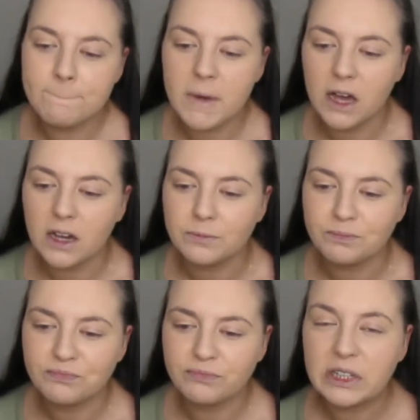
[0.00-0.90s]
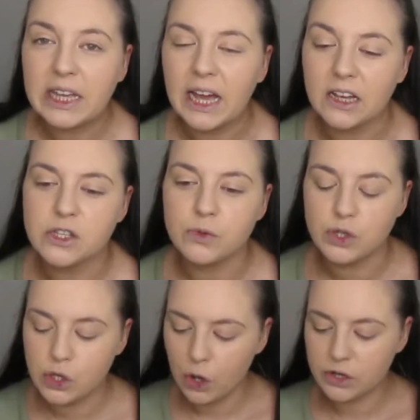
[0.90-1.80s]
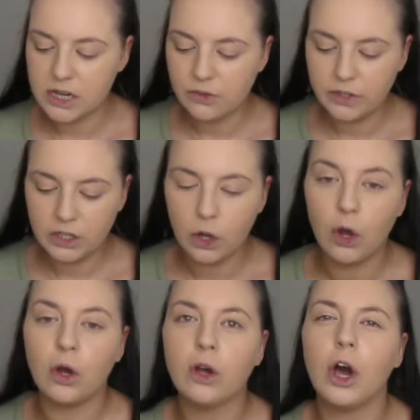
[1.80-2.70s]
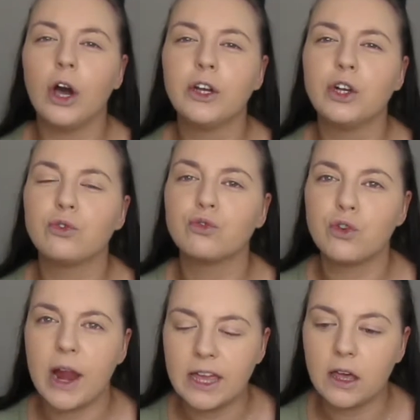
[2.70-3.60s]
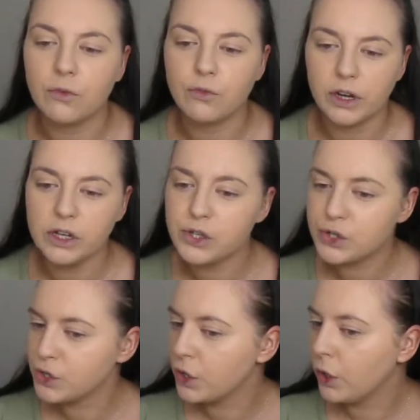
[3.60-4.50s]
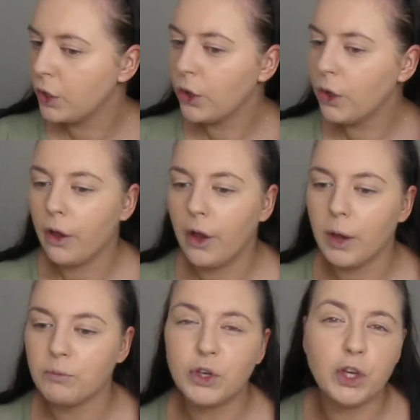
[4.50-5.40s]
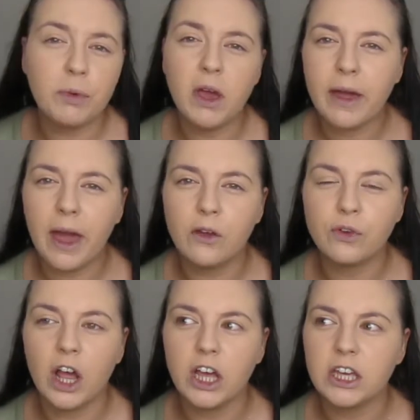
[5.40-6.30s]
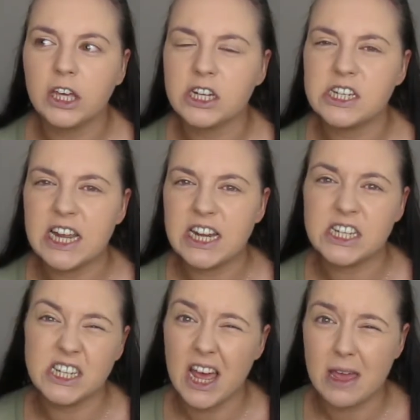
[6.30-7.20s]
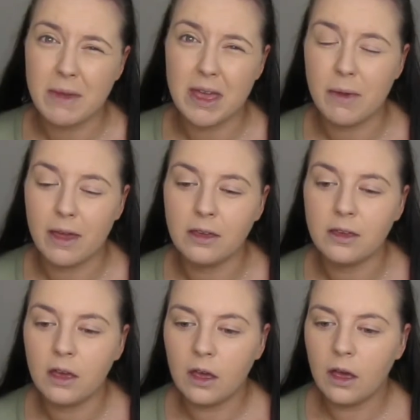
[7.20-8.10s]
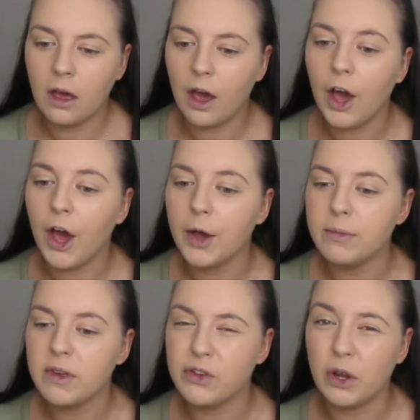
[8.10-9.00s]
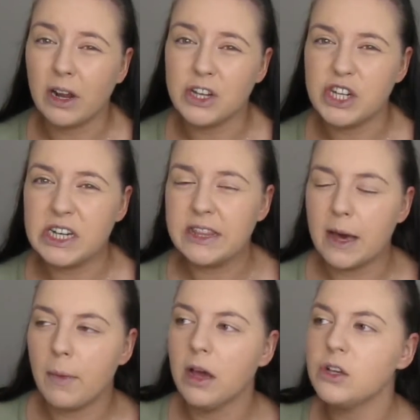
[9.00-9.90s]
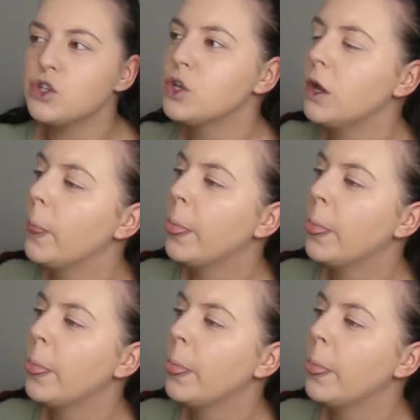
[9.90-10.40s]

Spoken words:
Yeah, so it's definitely not great coverage. Could be okay for like day to day maybe, if you don't actually need that much.